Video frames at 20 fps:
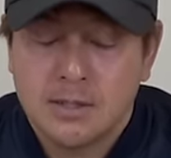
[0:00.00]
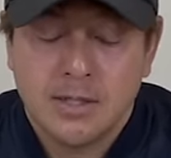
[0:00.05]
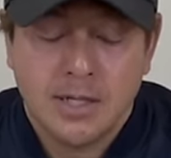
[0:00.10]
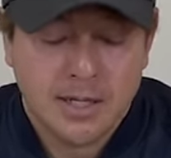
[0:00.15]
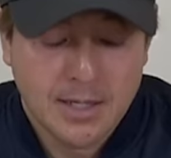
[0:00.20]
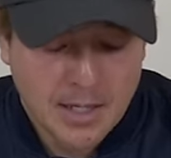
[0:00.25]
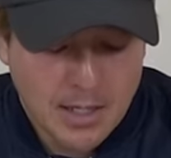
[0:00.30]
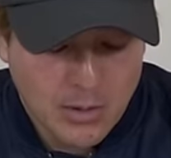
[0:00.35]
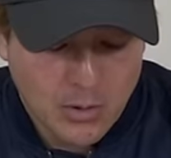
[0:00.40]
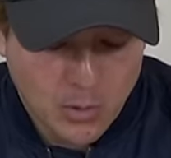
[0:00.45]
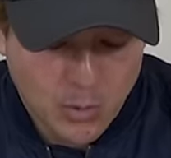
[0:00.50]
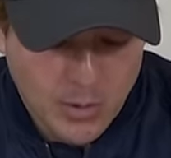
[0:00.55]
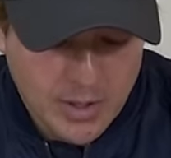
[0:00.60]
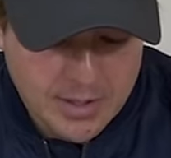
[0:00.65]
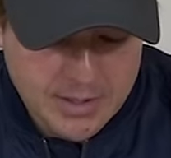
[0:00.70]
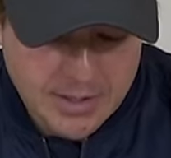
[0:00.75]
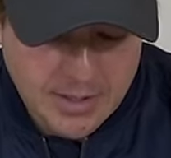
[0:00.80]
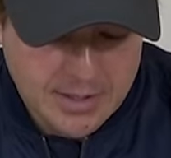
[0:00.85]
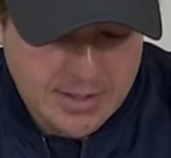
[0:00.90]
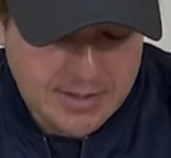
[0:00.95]
Terao
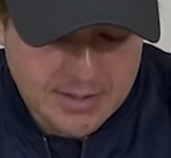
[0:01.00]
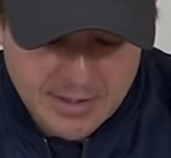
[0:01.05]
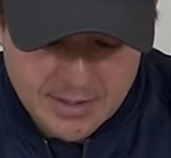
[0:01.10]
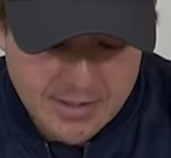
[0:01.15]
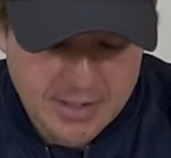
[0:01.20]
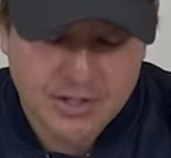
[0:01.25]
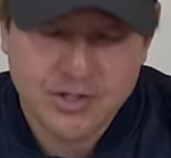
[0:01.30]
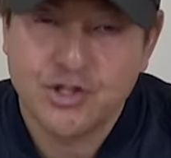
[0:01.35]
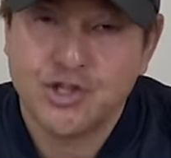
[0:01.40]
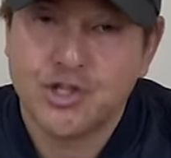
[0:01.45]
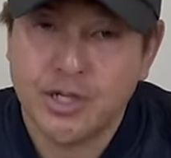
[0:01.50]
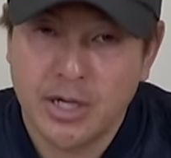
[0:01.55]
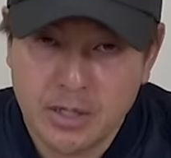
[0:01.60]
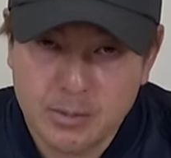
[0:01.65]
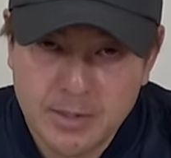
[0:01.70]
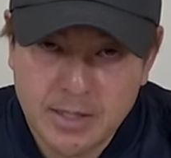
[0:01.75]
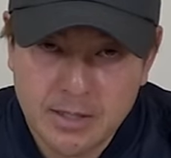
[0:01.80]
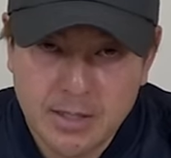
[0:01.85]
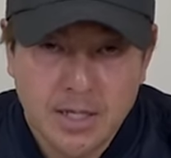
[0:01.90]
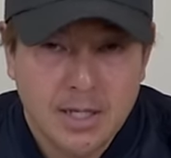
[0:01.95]
was such a
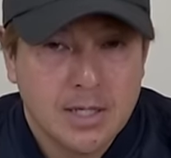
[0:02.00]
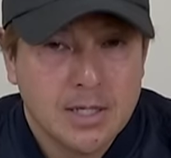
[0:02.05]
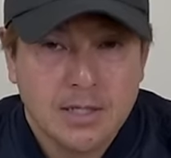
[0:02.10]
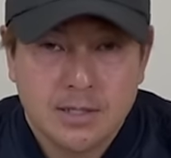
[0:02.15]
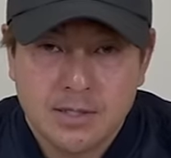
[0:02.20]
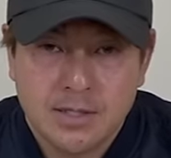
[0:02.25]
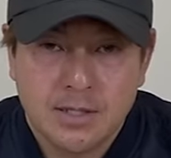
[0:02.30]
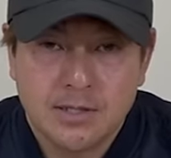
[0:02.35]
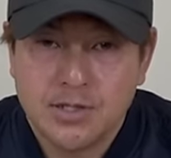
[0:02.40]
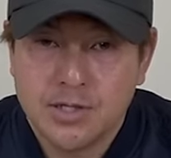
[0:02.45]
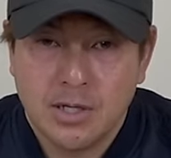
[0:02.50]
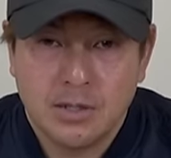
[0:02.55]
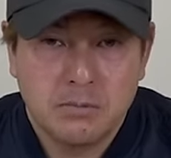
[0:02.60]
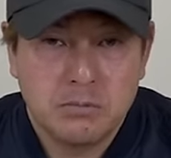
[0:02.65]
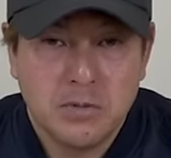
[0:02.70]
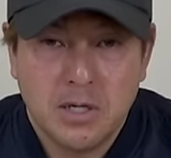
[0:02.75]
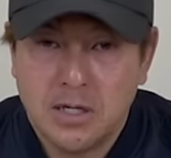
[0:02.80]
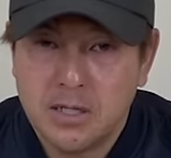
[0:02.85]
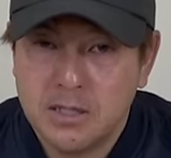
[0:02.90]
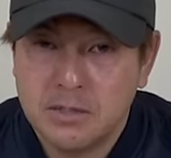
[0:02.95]
gentleman, such a
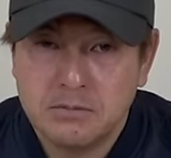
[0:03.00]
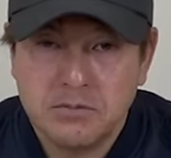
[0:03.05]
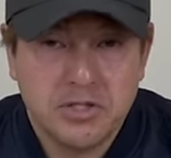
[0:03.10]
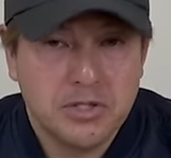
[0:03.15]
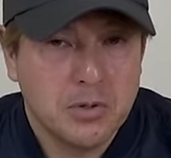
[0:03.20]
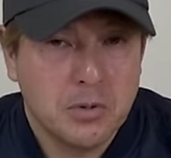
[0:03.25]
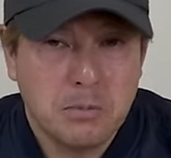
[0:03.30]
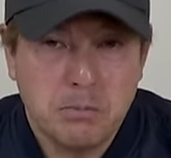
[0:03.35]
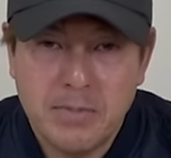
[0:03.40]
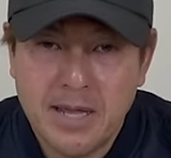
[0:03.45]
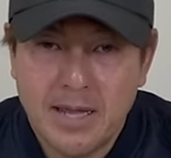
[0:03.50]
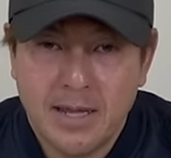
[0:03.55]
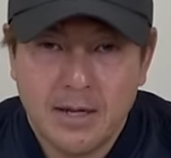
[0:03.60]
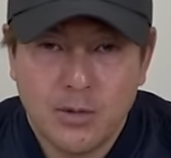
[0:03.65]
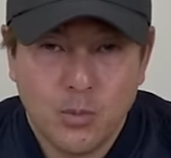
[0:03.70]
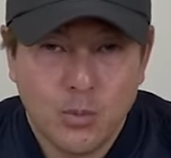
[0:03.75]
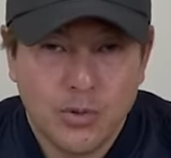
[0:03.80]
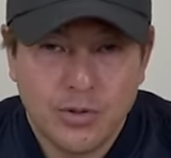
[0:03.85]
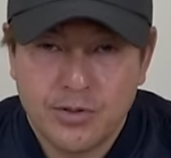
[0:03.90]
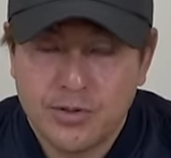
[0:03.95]

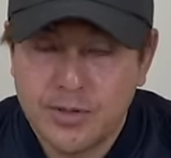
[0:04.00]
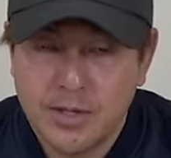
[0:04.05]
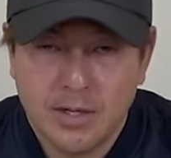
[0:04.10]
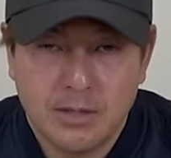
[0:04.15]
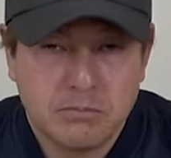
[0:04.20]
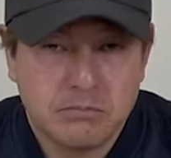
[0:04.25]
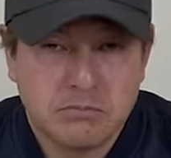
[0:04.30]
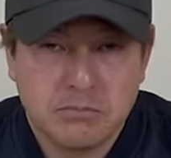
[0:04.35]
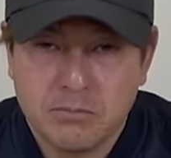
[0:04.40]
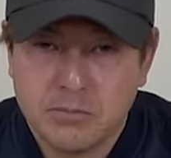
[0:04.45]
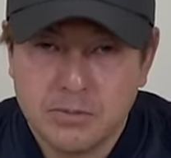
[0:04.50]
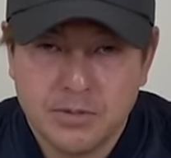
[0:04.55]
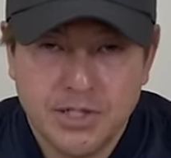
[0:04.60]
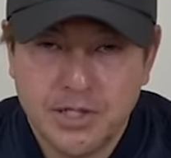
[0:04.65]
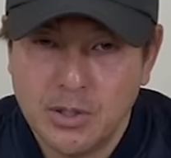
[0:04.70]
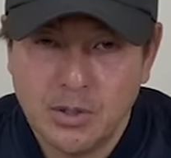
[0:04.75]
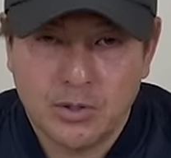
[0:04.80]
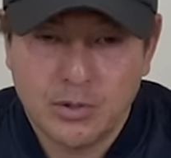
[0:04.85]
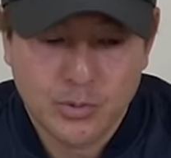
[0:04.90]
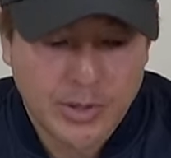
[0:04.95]
man with
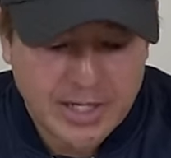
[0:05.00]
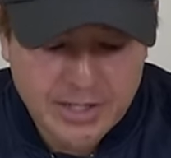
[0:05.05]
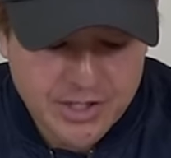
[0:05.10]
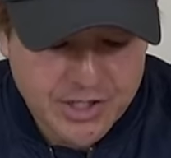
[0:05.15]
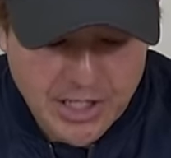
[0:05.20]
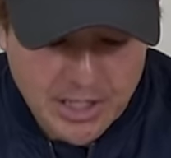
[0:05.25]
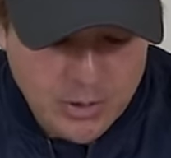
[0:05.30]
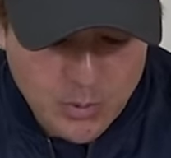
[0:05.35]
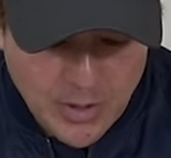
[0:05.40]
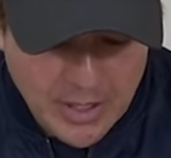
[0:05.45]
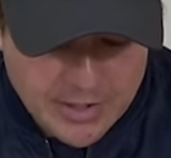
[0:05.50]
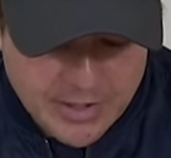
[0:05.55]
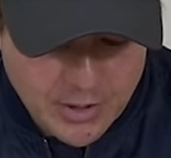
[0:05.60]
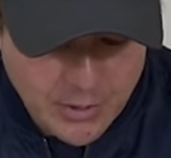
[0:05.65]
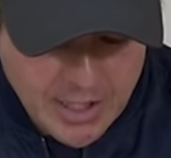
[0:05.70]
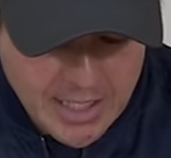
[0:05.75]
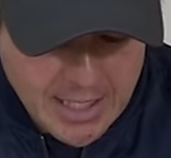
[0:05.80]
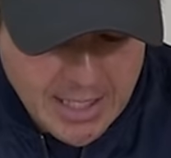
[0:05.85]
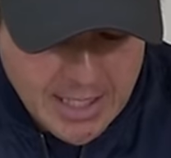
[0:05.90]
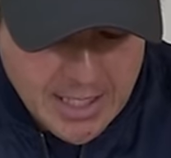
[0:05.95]
great
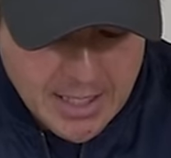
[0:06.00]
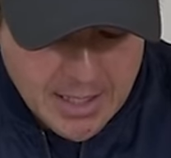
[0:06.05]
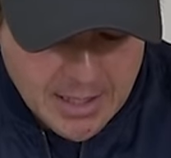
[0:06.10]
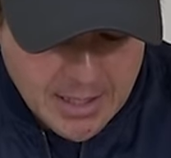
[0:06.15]
generosity.